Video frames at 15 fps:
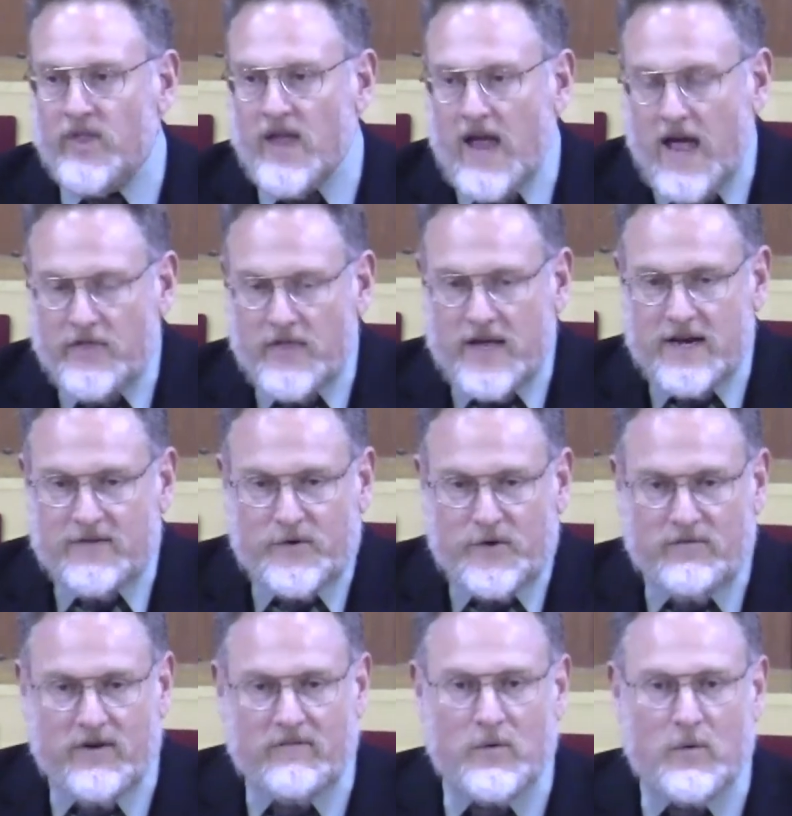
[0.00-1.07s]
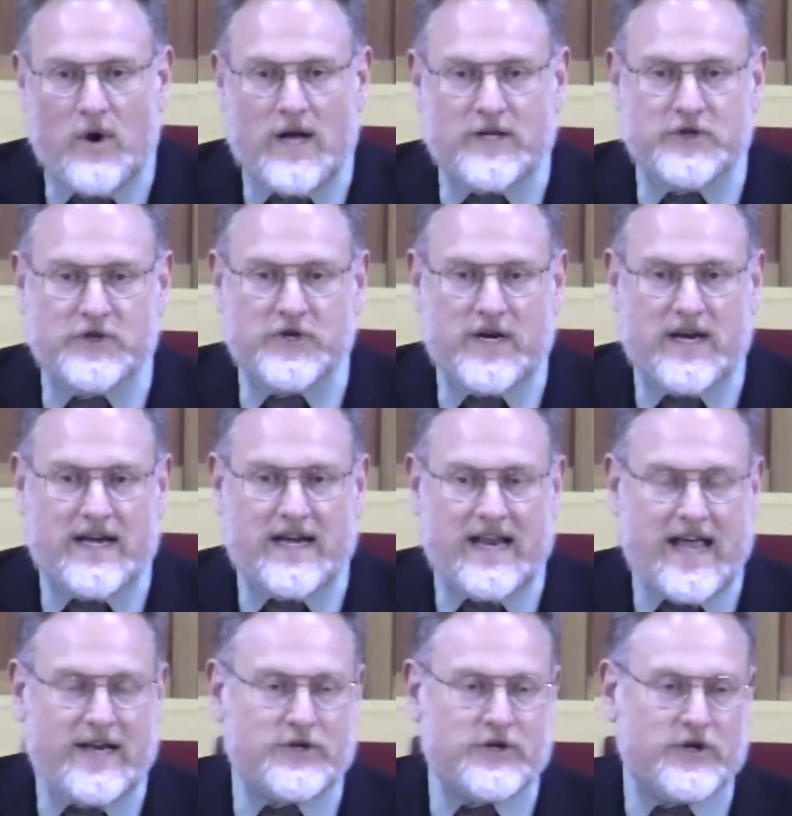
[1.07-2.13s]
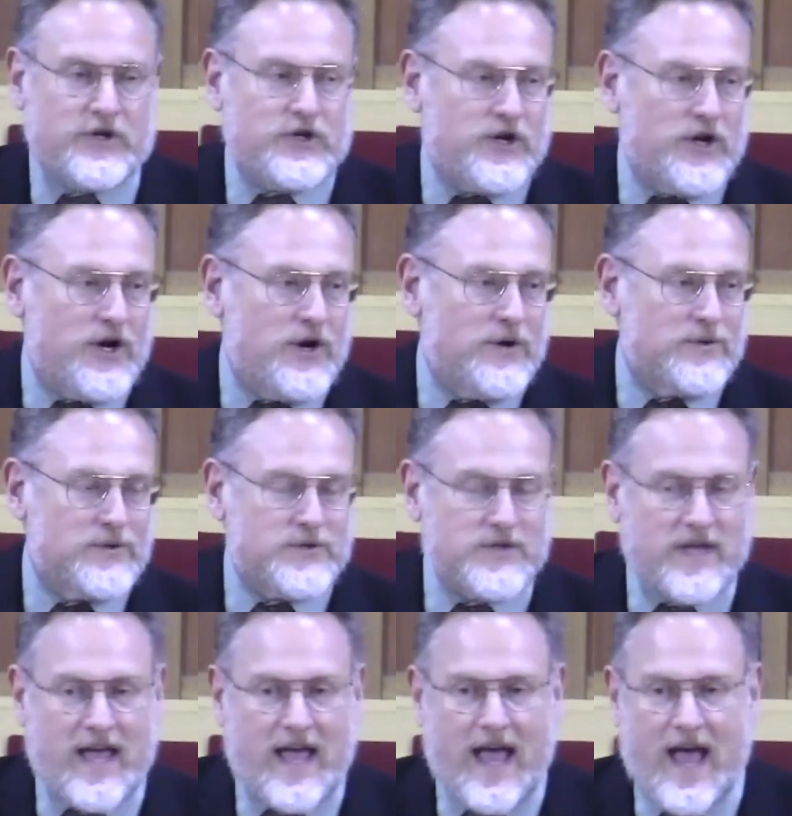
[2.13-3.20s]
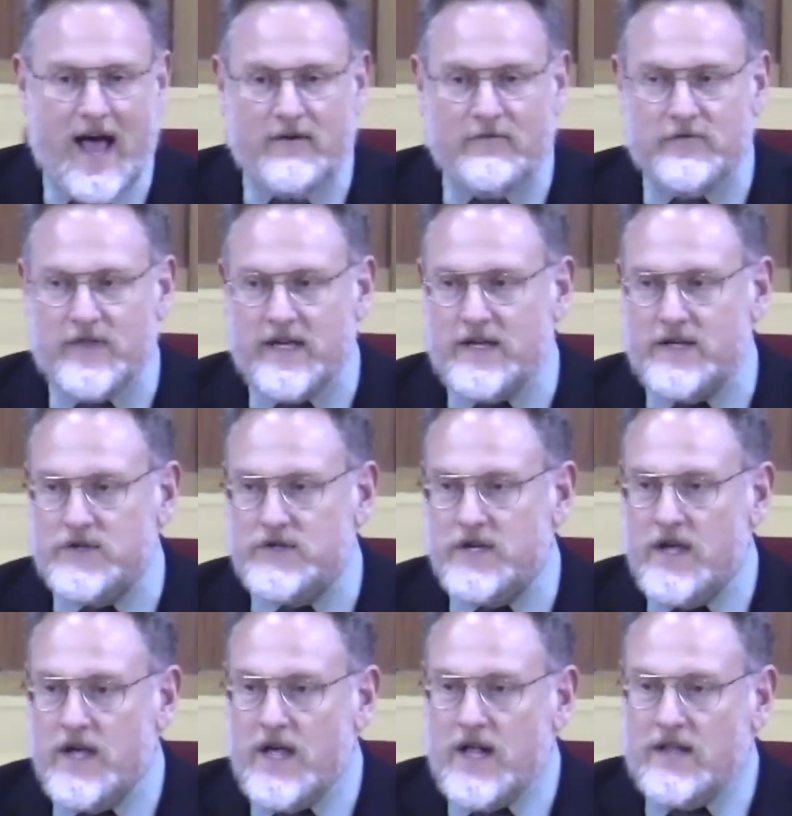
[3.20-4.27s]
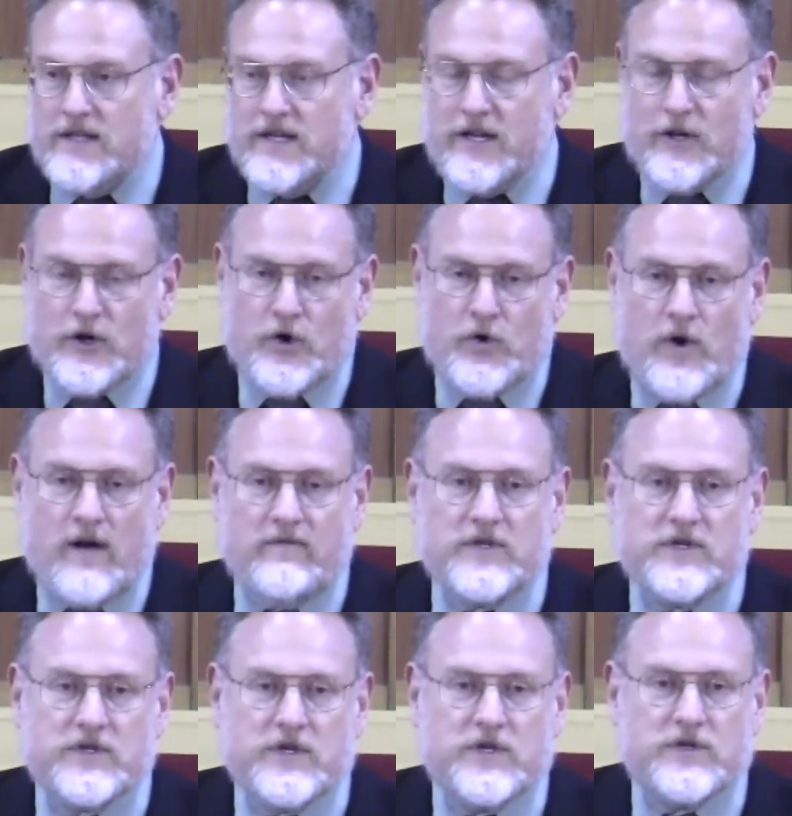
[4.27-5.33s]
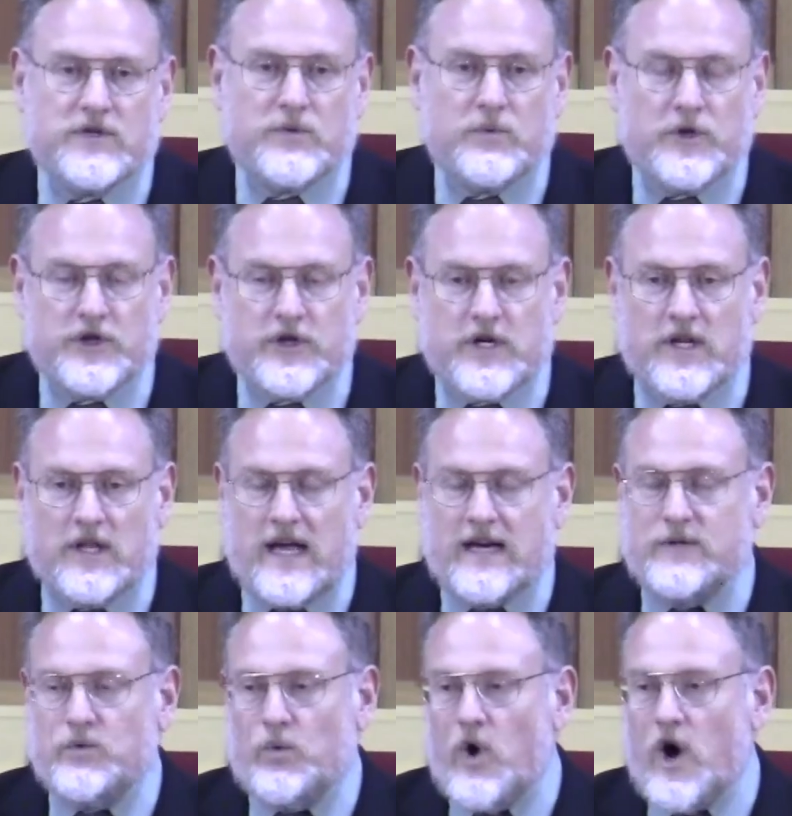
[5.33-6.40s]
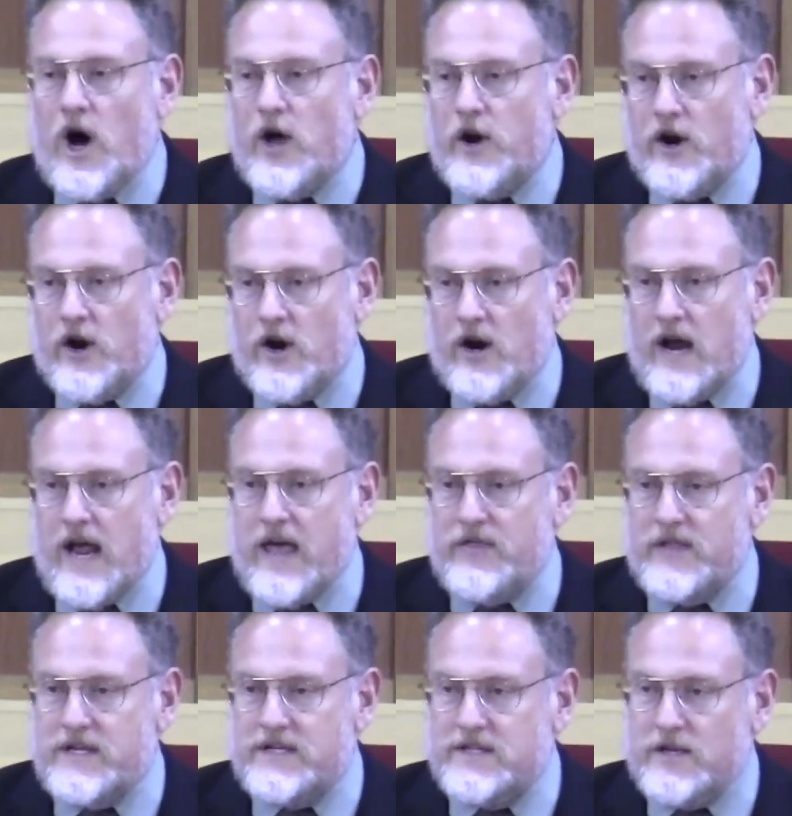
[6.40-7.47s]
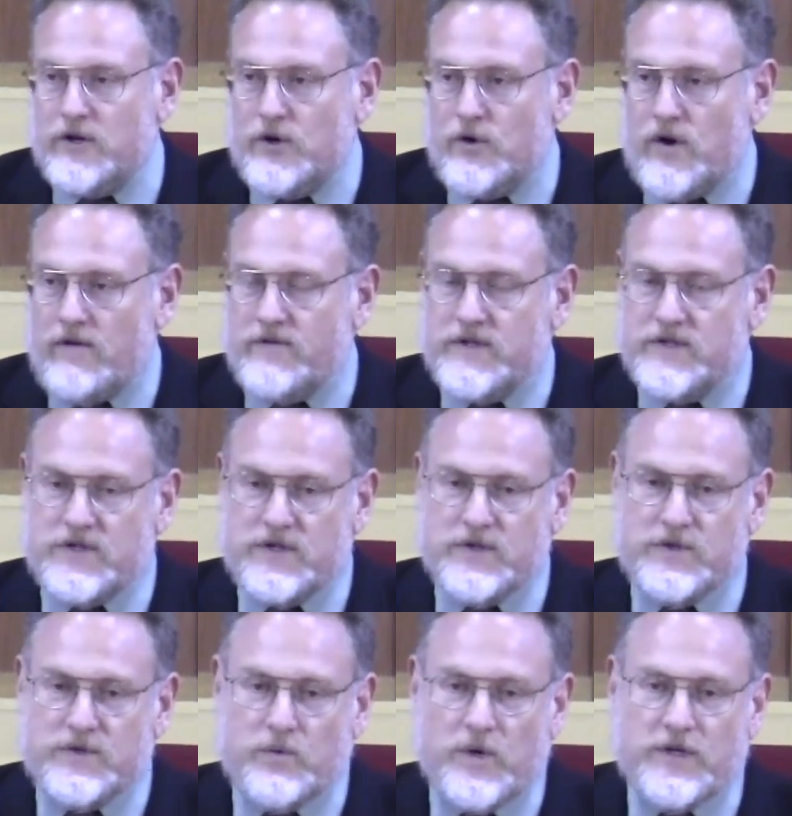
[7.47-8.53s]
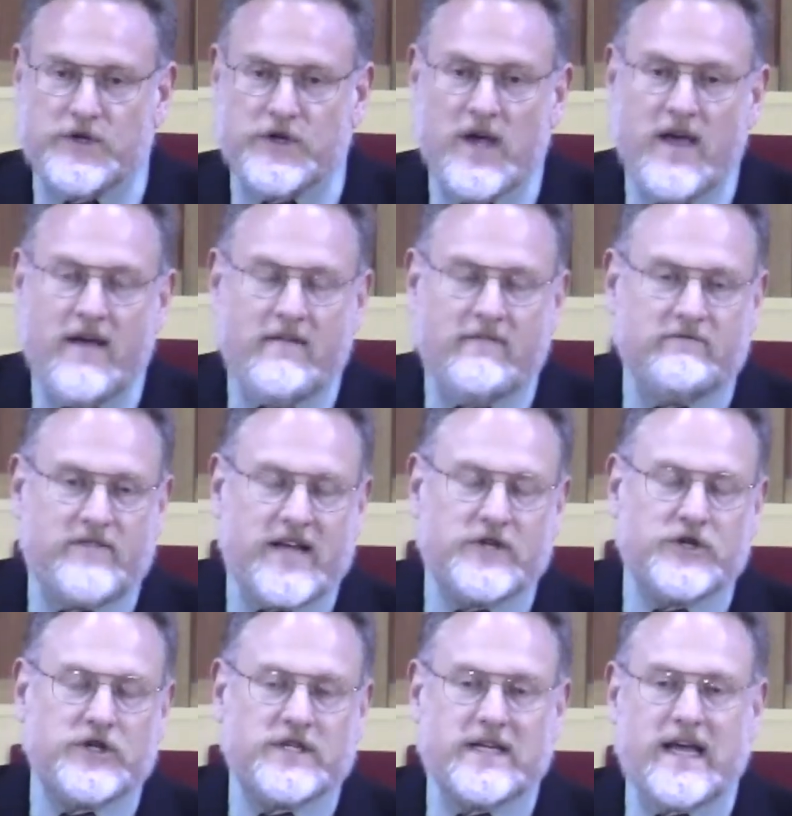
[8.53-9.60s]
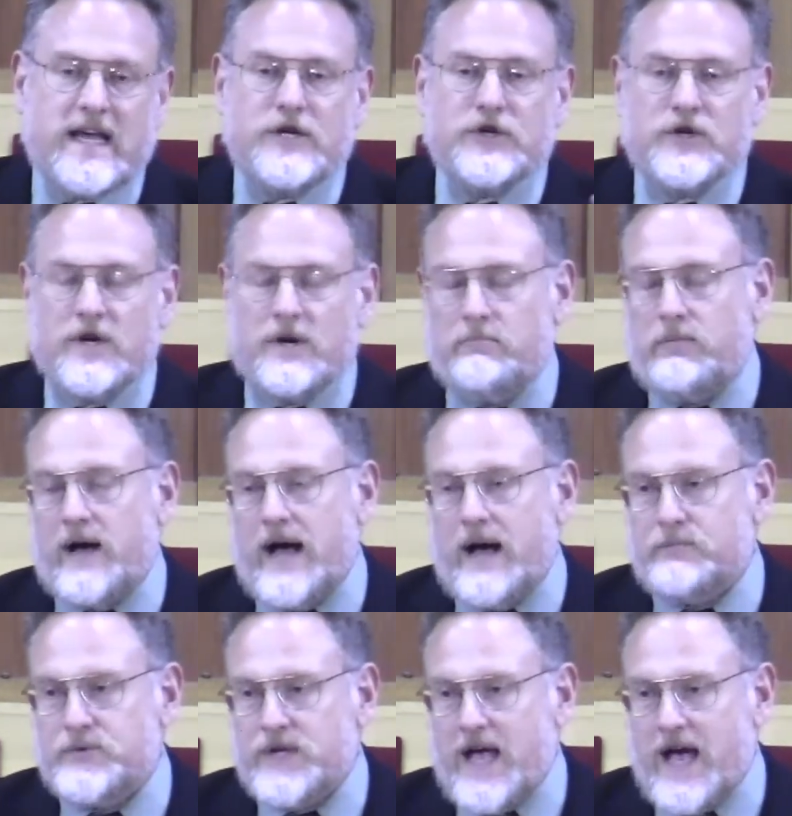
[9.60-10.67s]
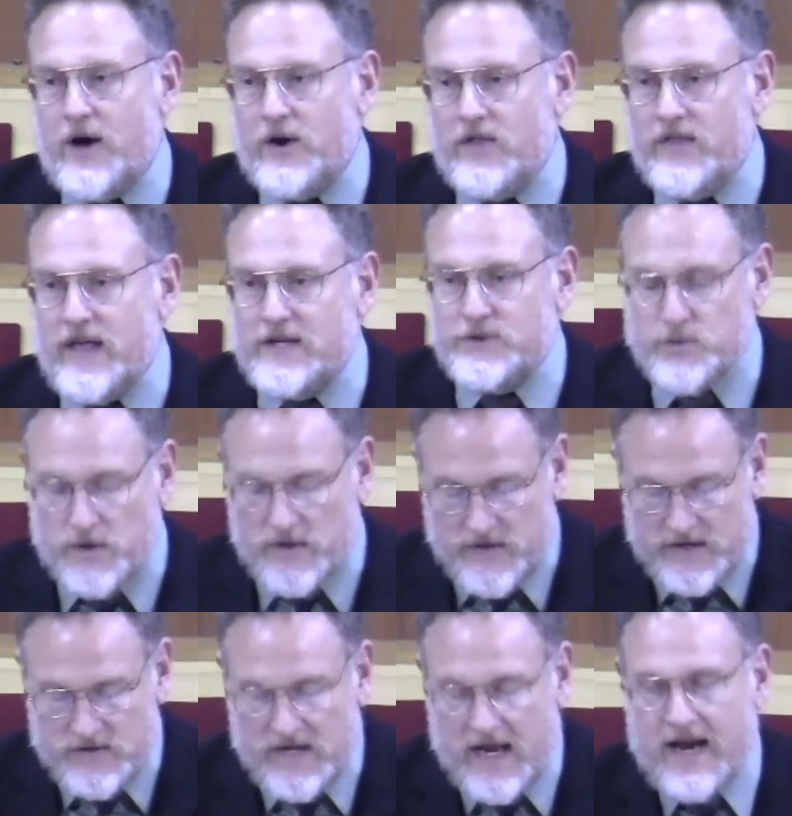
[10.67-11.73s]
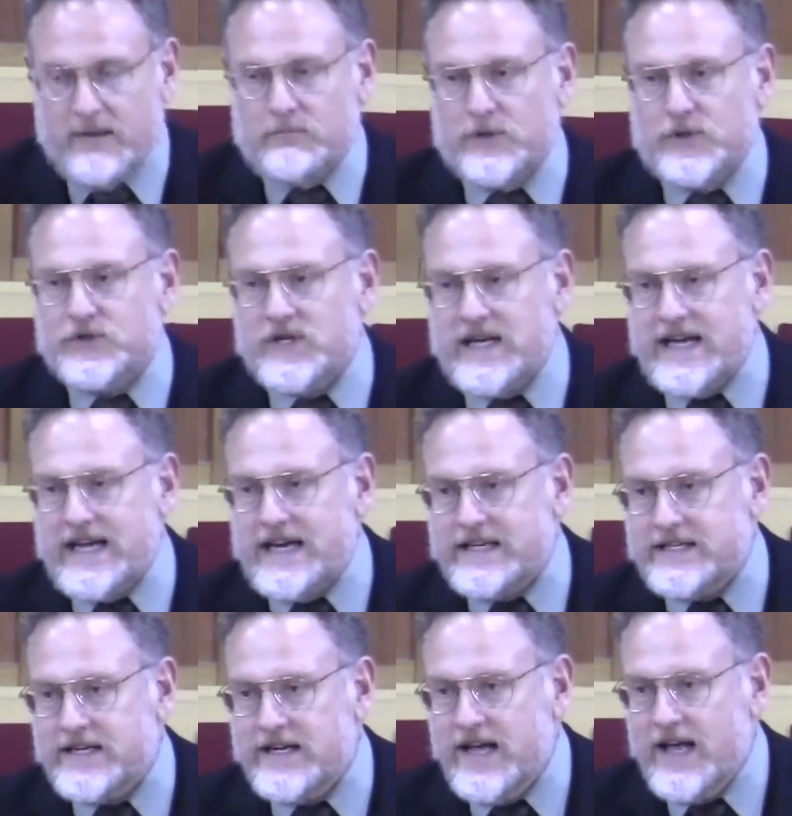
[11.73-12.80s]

And then, if you've ever watched any nature shows, they have these little crevices which collect water and these little crevices which vegetation pops out, and that's what these animals eat.